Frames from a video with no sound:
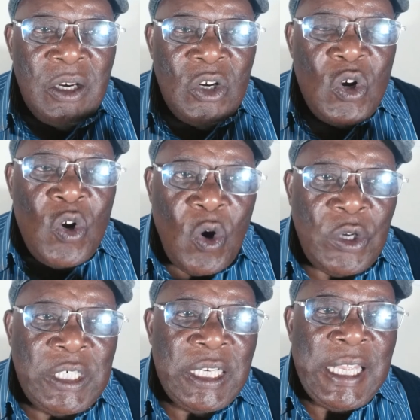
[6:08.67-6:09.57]

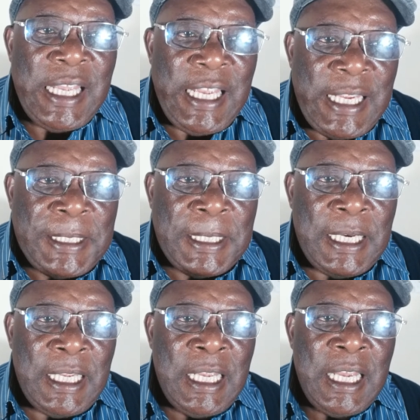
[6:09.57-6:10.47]
Not
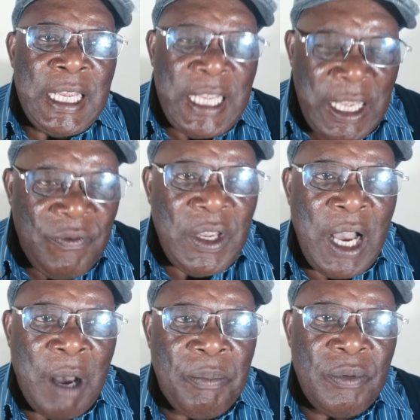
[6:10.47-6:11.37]
easily giving
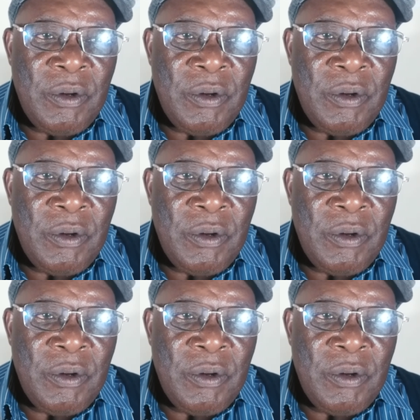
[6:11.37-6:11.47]
up